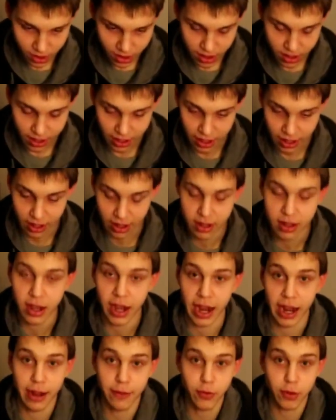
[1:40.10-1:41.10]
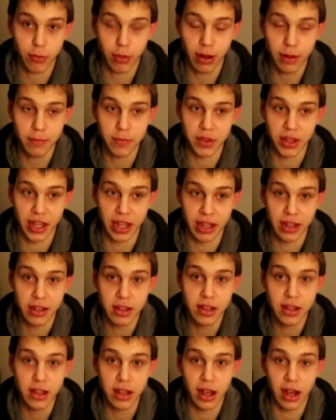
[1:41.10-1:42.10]
I have no problem with that.
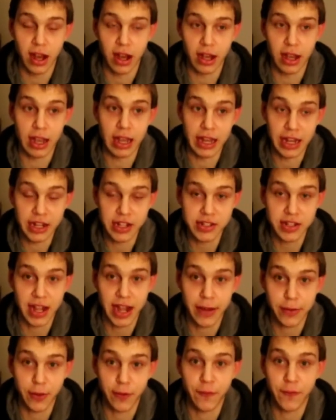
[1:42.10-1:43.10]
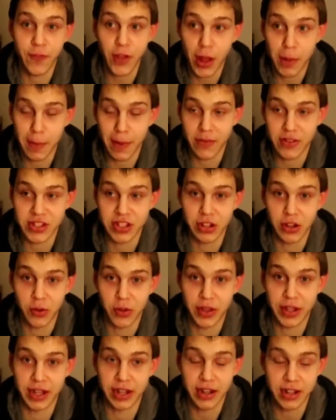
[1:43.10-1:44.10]
He doesn't have to film every single
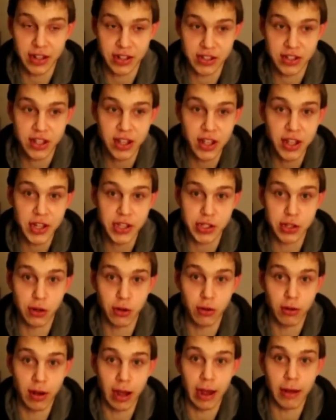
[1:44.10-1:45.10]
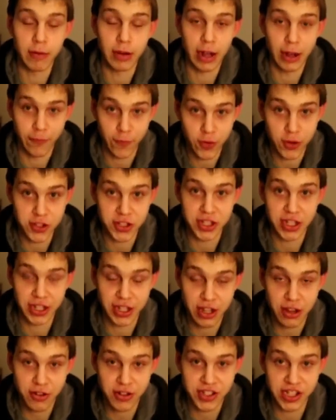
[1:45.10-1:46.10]
thing he does. So I falsely
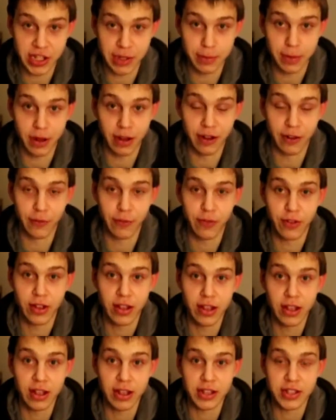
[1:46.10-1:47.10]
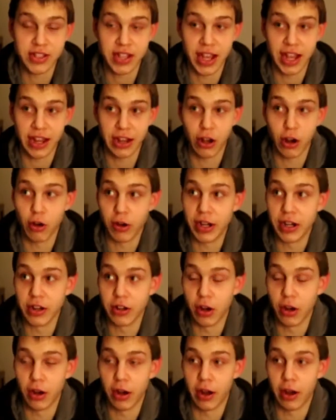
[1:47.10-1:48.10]
accused him of saying,
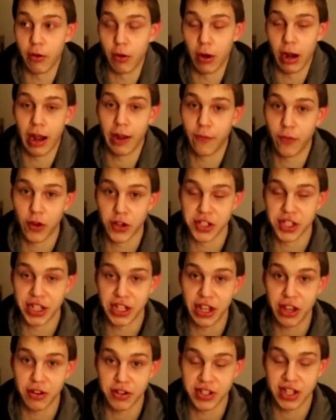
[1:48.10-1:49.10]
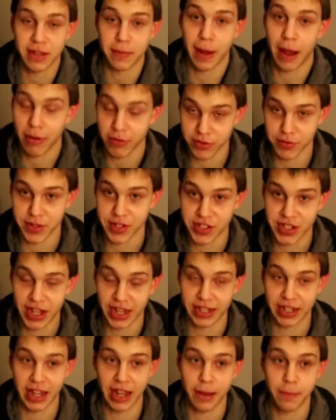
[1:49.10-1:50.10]
oh, I falsely accused him. I was the one
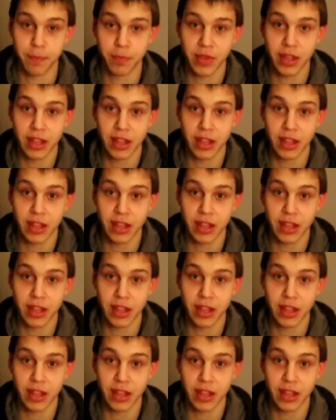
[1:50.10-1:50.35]
saying that,